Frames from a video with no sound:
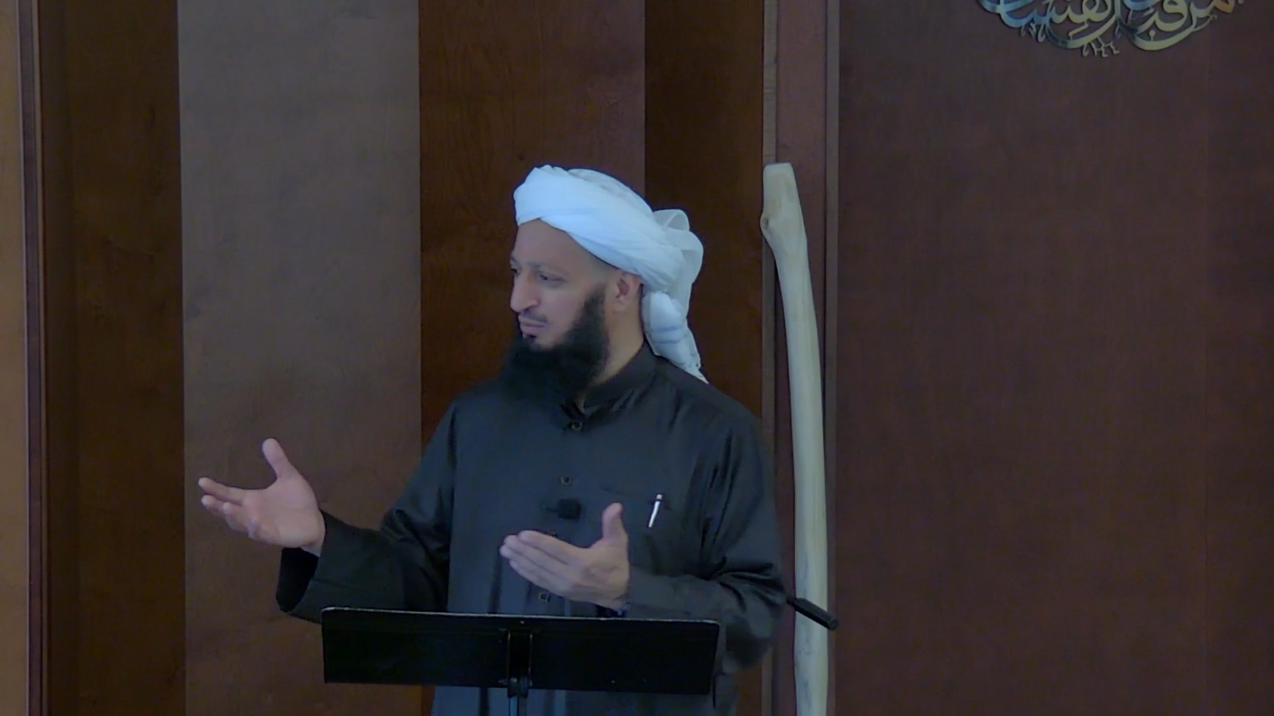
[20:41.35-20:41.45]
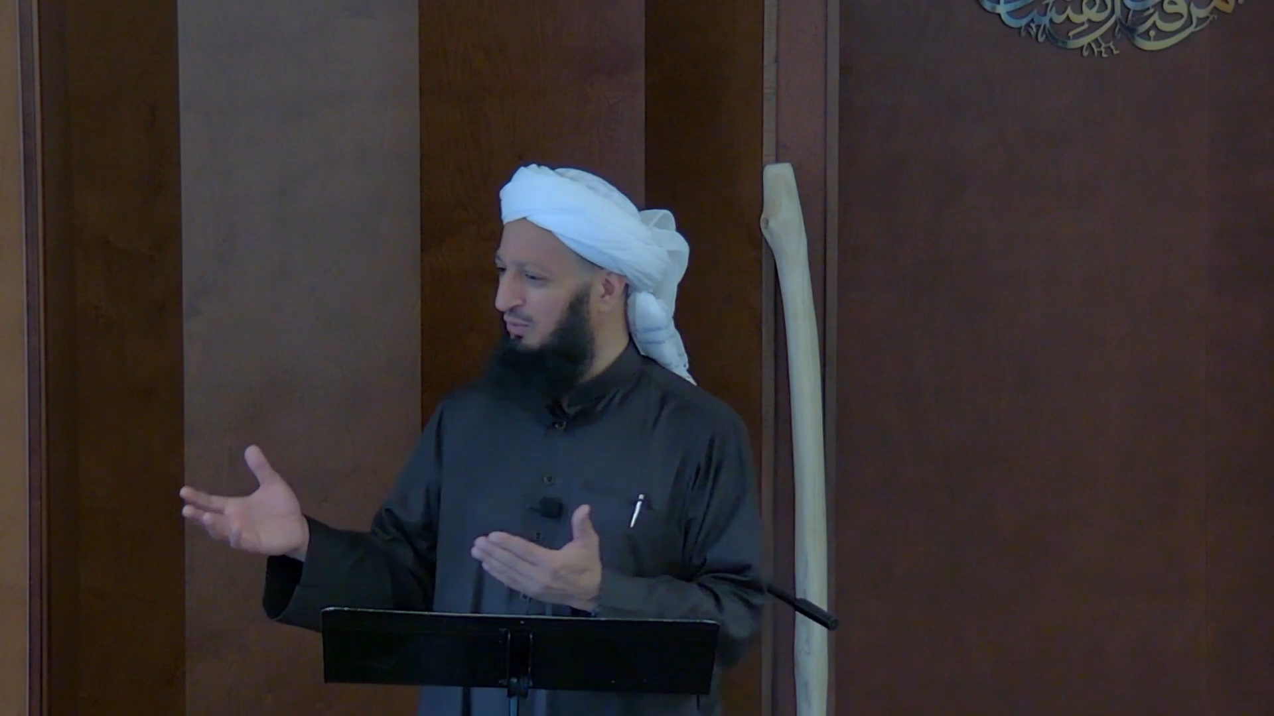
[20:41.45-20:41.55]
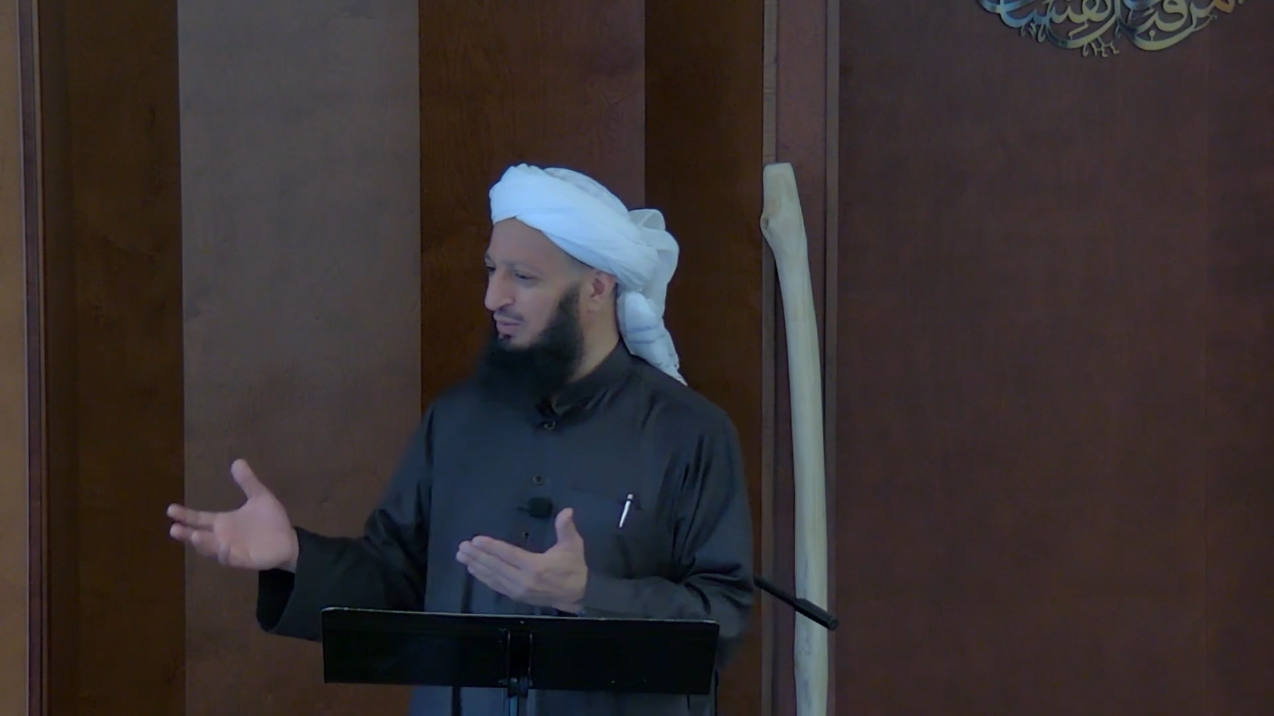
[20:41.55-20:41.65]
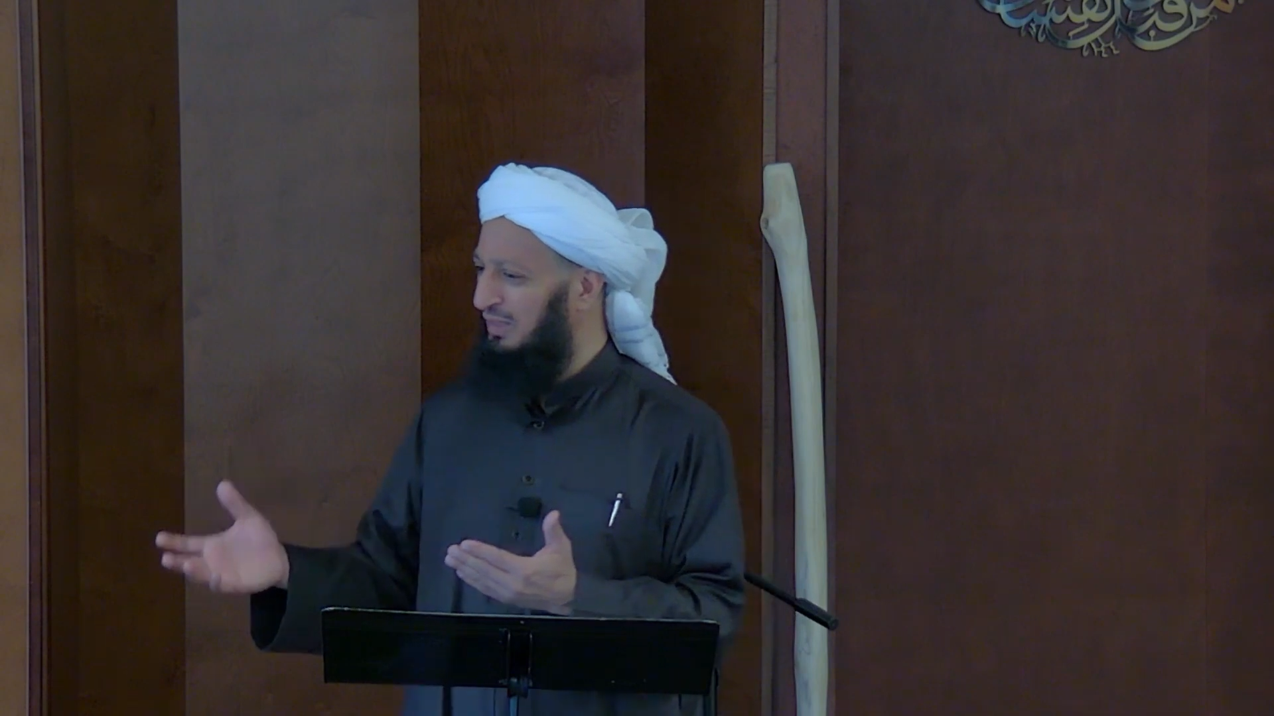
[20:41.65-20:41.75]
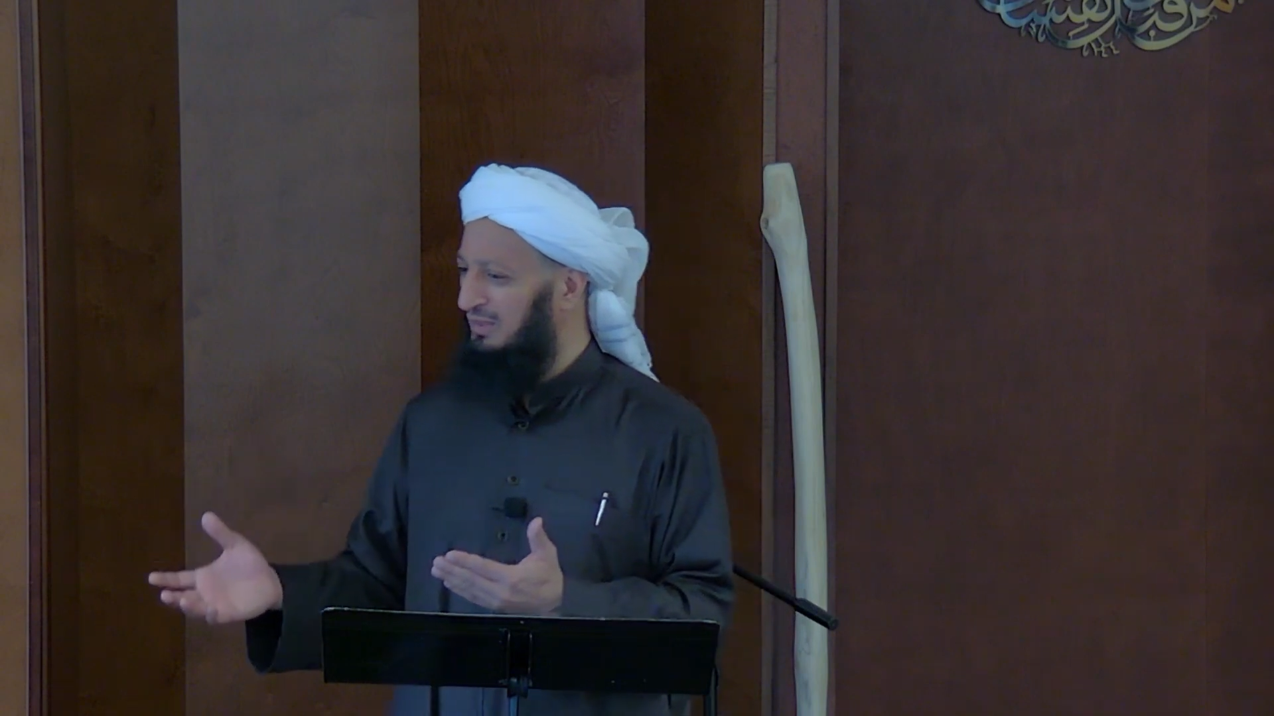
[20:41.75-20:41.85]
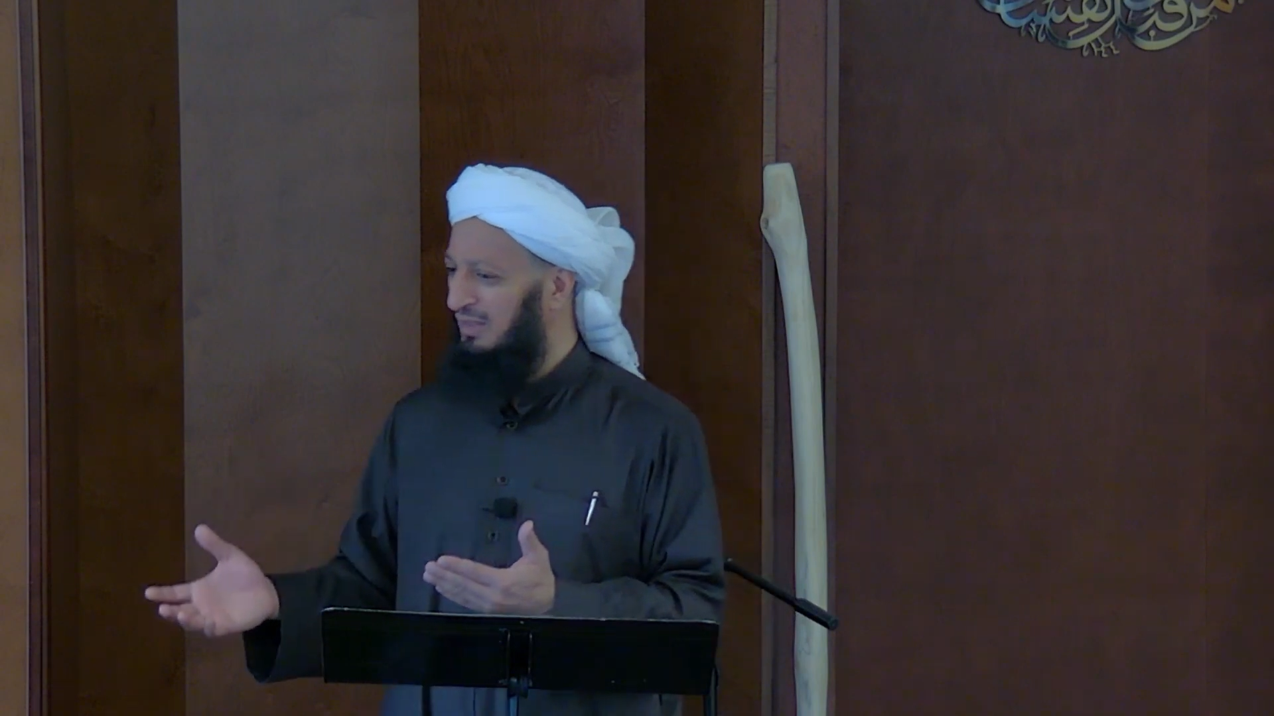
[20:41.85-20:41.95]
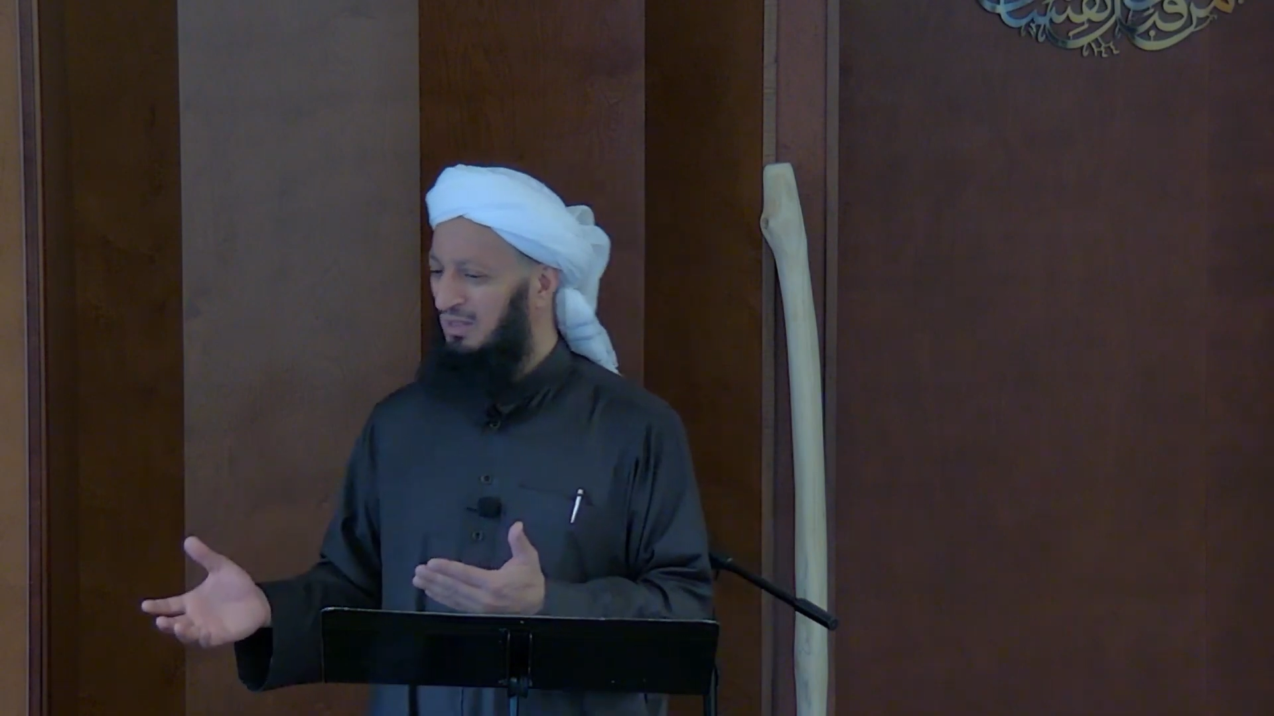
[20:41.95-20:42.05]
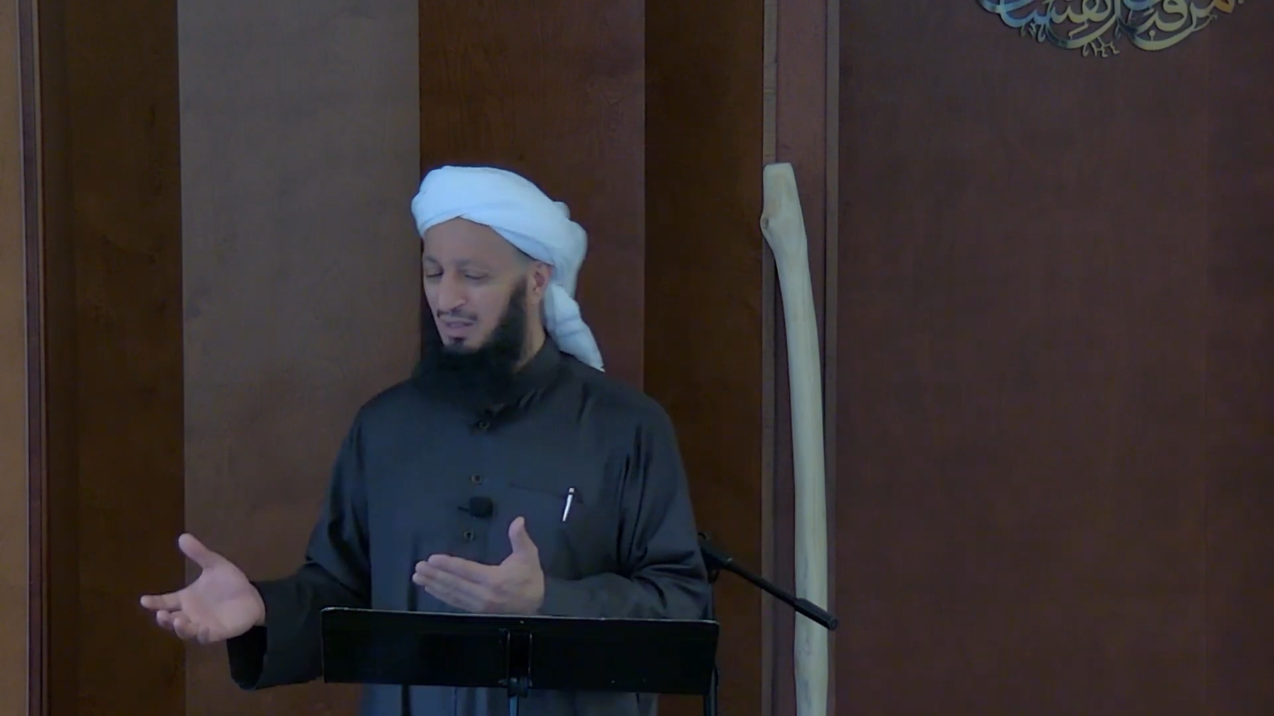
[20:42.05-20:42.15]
told us